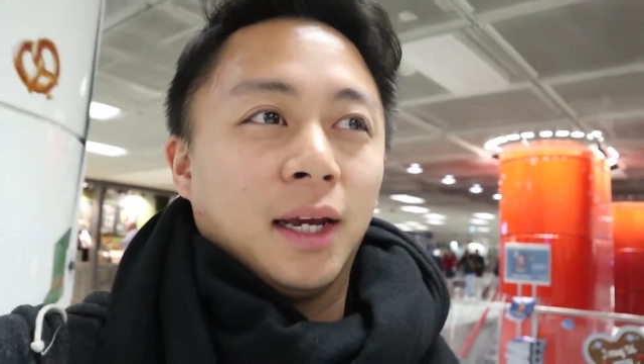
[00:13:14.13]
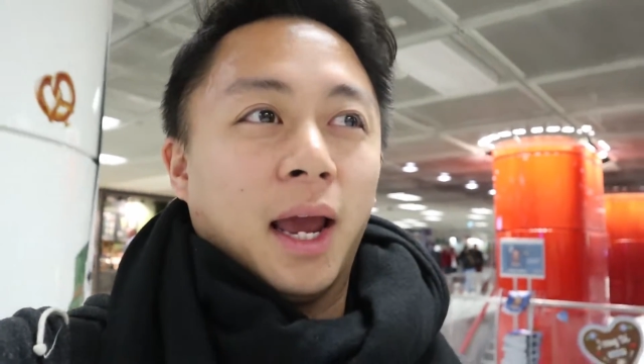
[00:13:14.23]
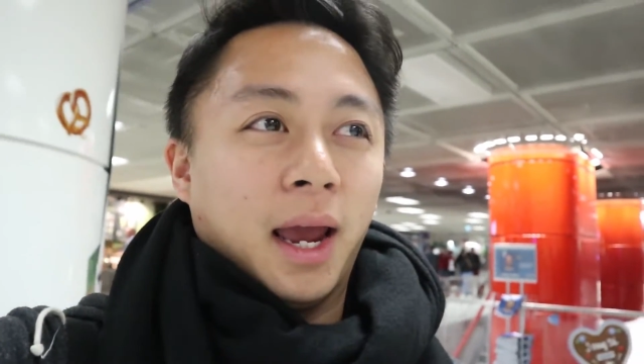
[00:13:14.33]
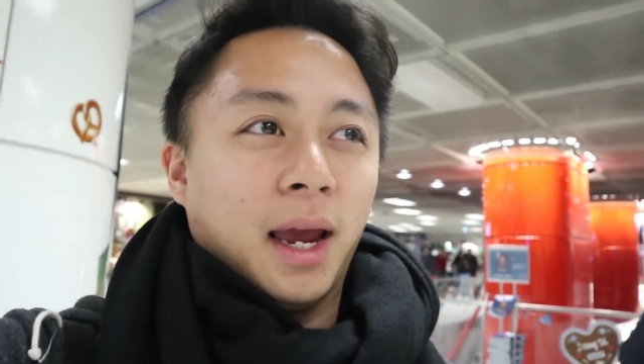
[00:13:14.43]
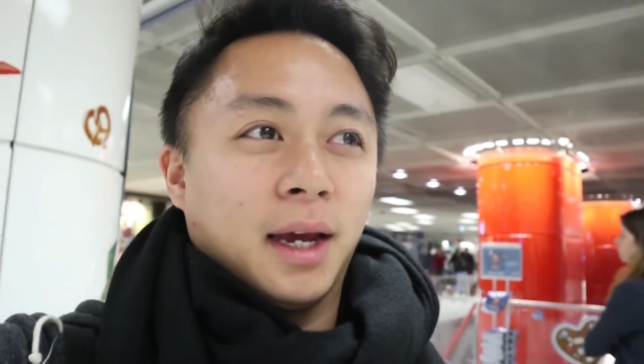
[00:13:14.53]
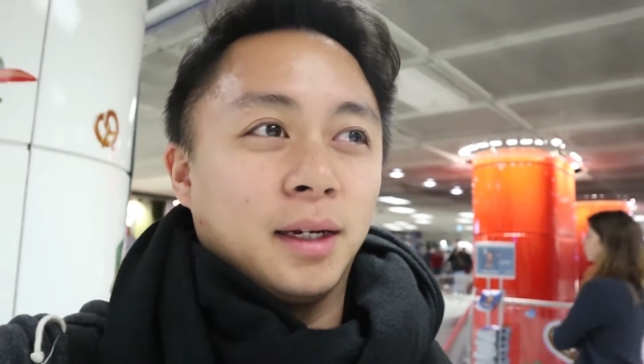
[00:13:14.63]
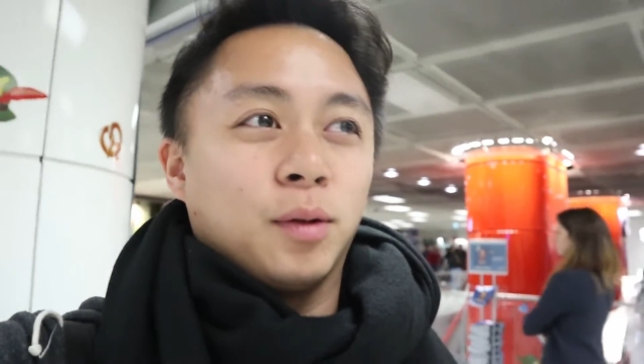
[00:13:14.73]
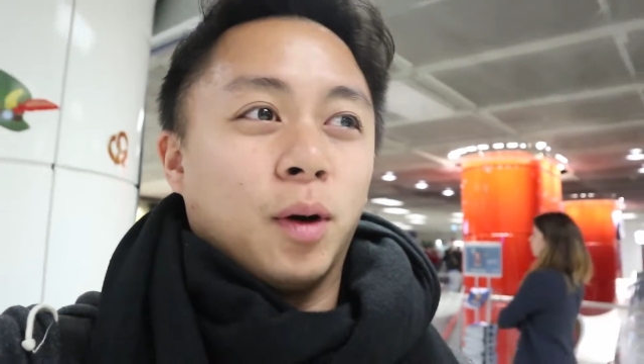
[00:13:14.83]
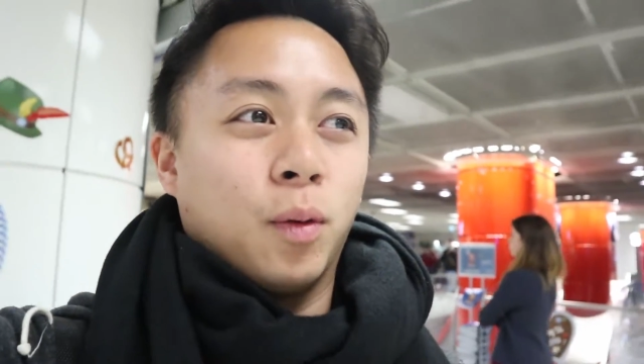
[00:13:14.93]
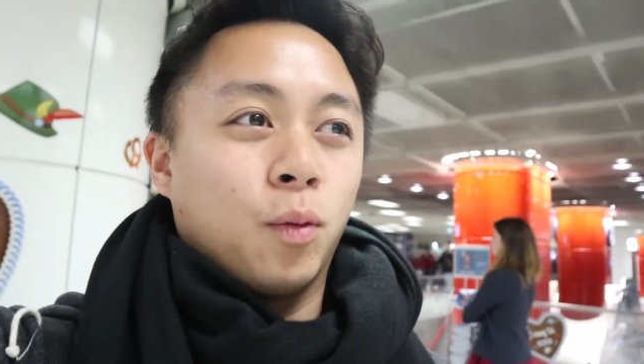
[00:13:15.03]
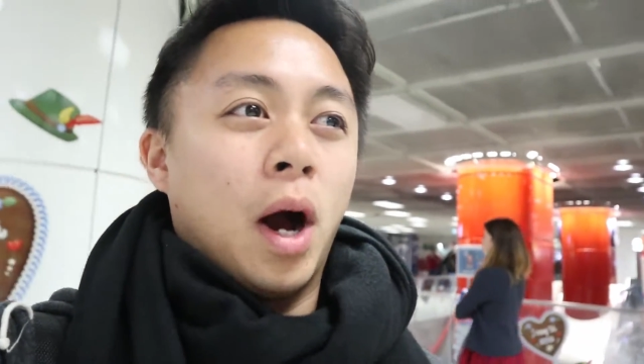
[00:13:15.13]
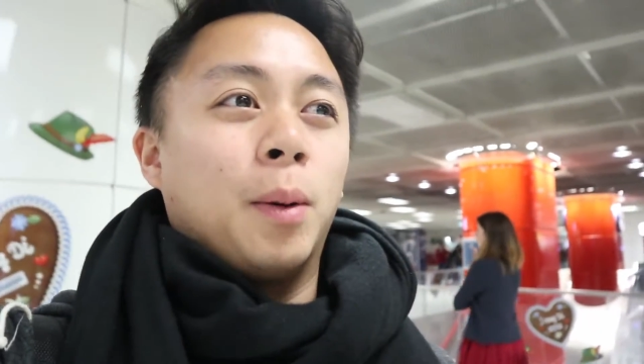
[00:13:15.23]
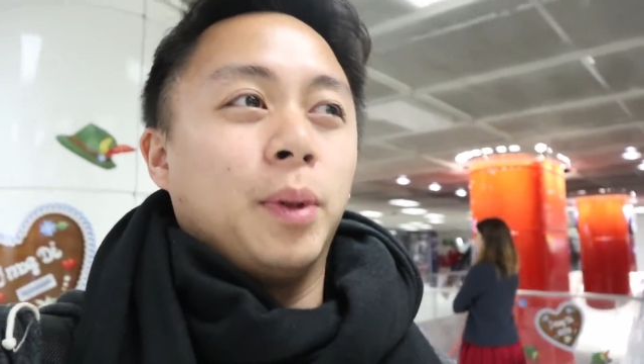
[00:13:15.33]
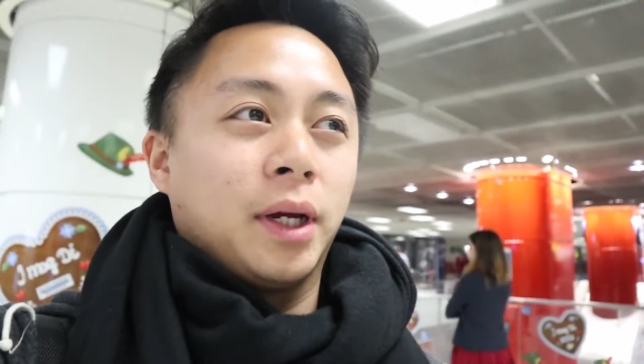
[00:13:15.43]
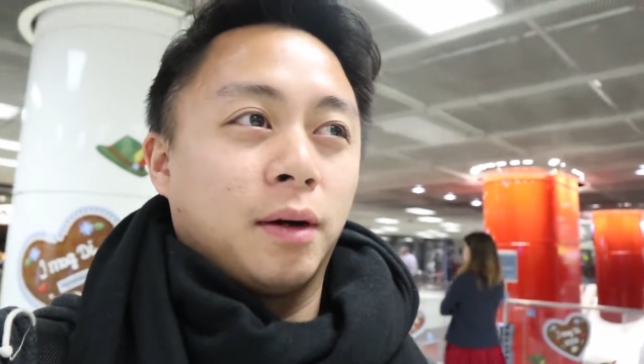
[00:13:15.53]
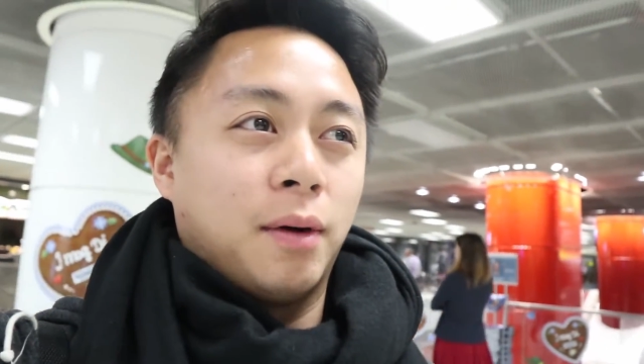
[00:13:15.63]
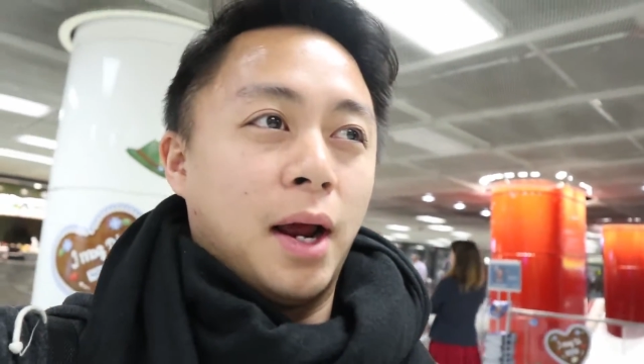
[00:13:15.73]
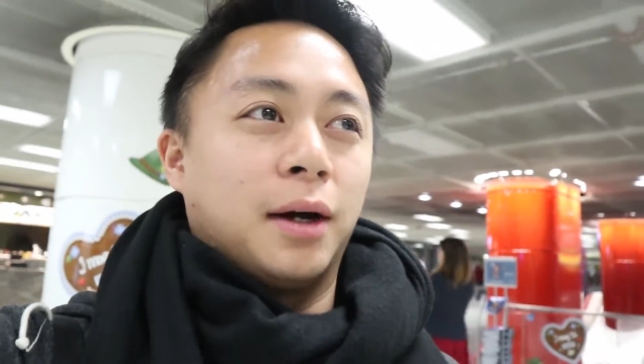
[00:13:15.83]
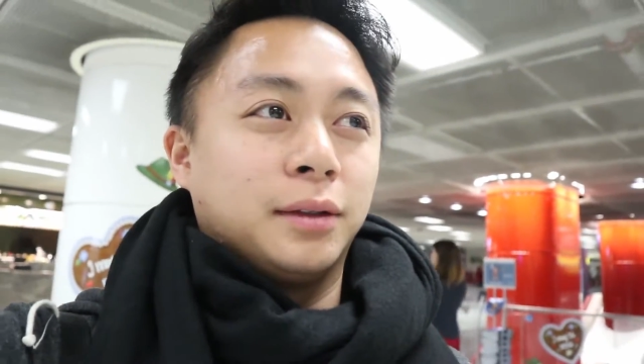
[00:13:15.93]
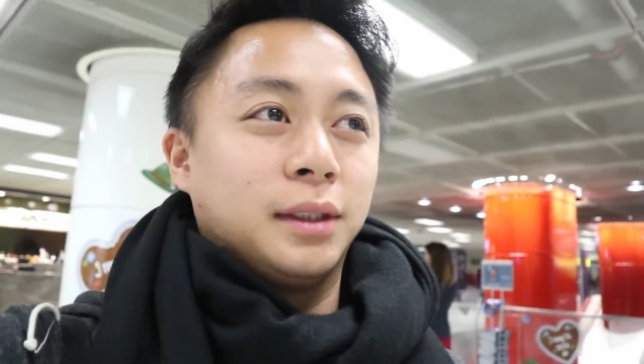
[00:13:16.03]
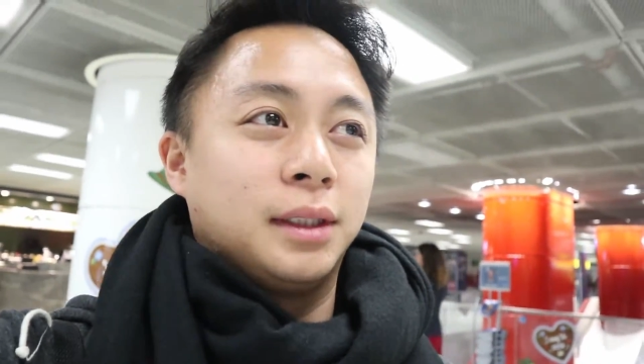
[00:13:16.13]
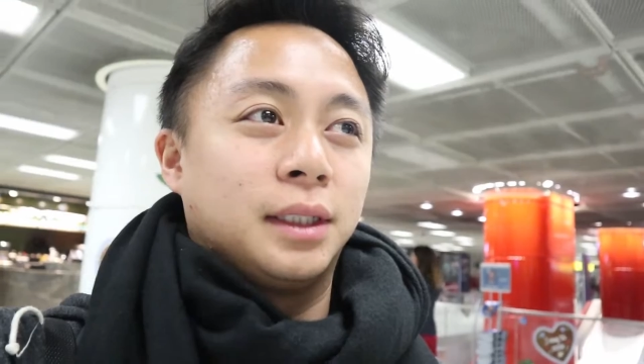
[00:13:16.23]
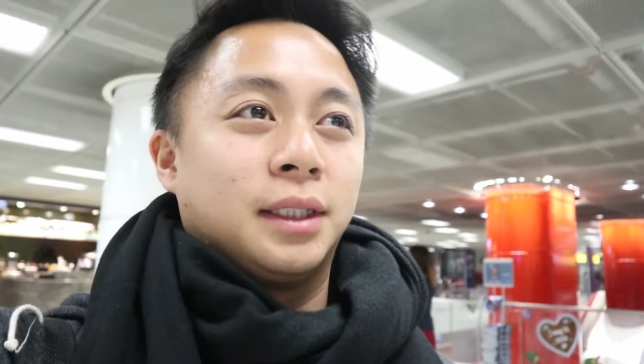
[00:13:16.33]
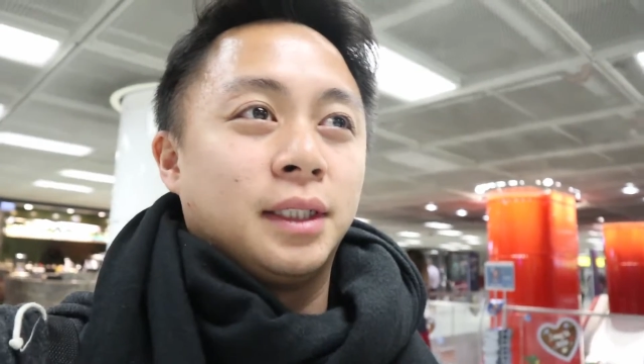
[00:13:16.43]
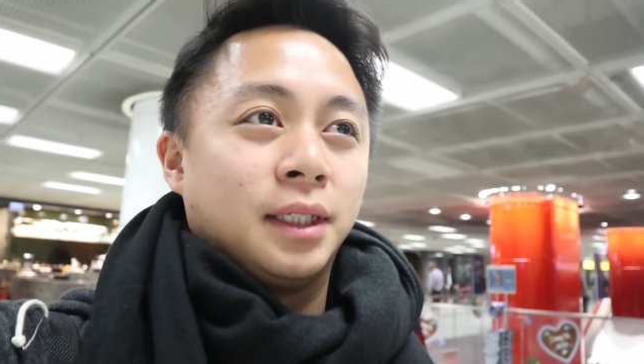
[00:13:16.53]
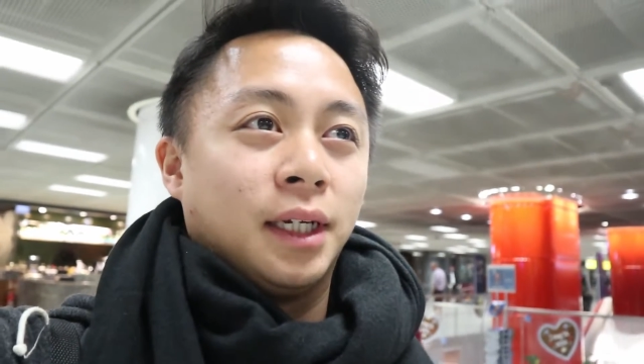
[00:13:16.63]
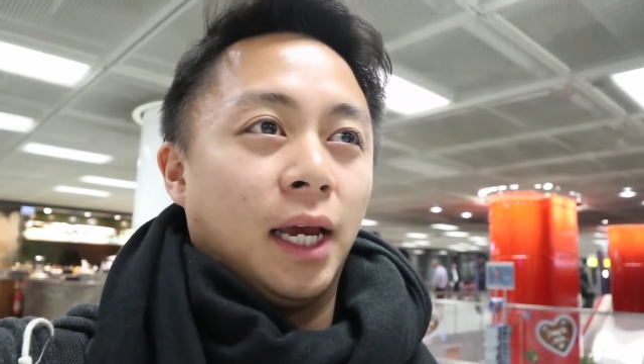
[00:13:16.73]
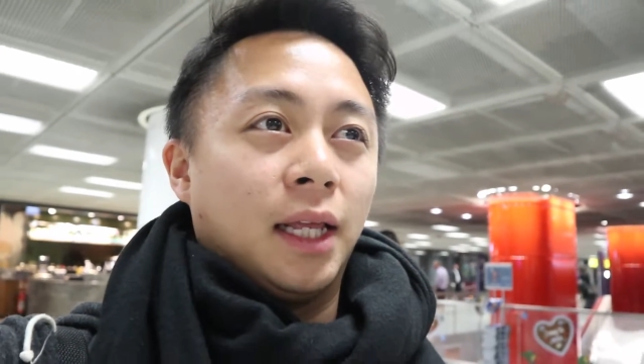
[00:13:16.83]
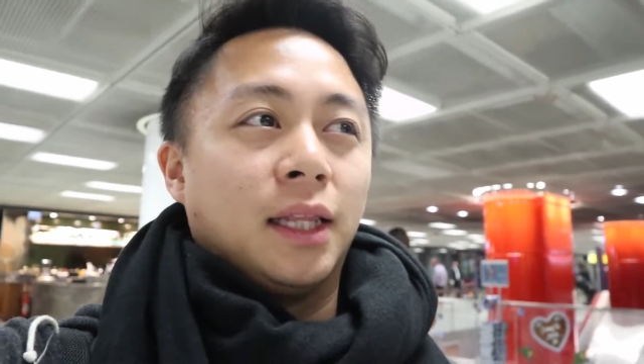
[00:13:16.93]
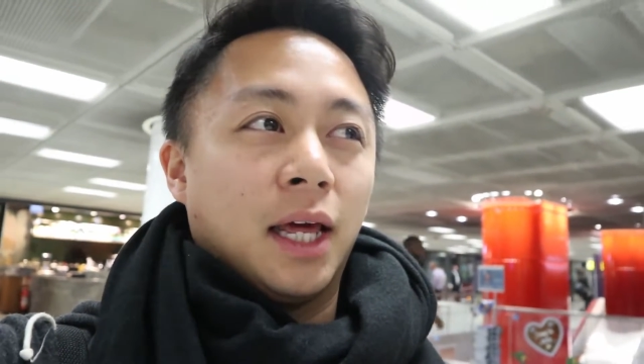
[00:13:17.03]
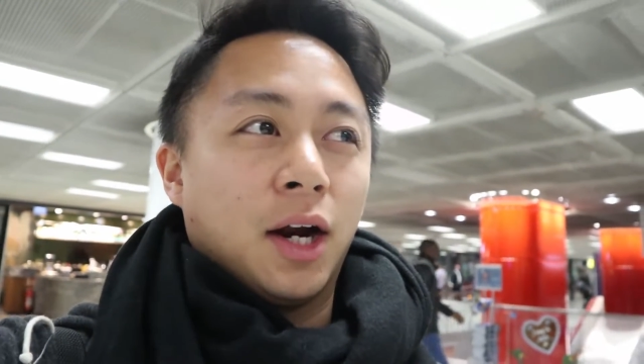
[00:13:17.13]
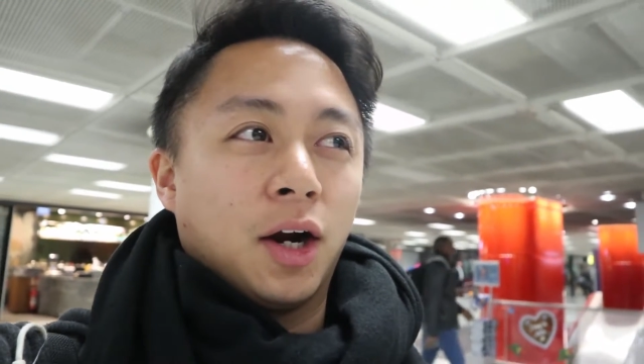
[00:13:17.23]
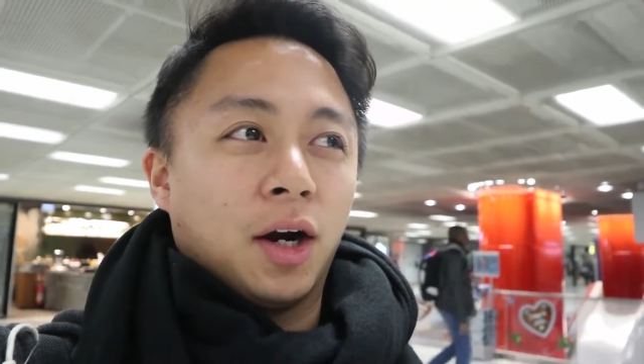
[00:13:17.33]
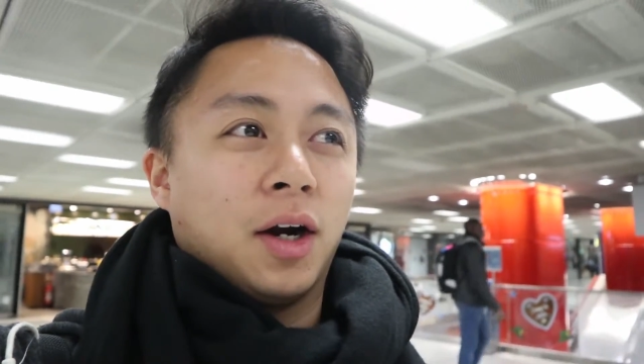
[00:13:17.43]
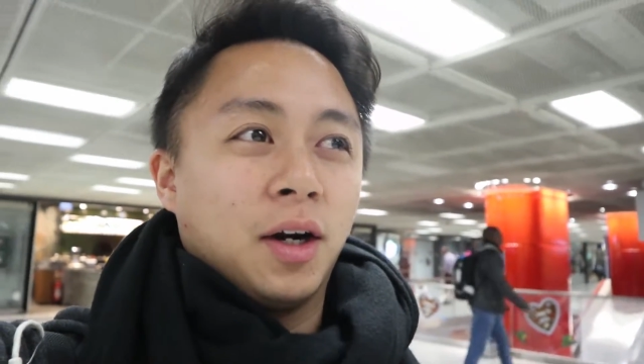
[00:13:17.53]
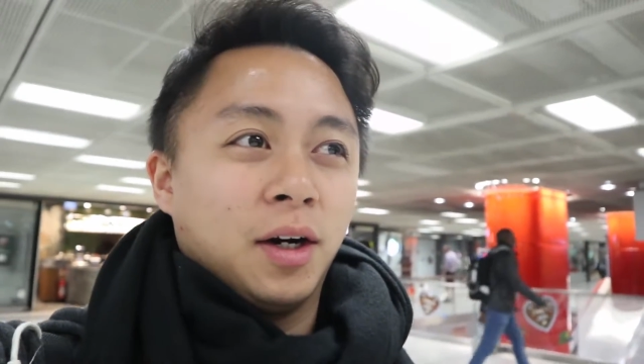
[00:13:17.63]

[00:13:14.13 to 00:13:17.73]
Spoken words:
and wobbling around in their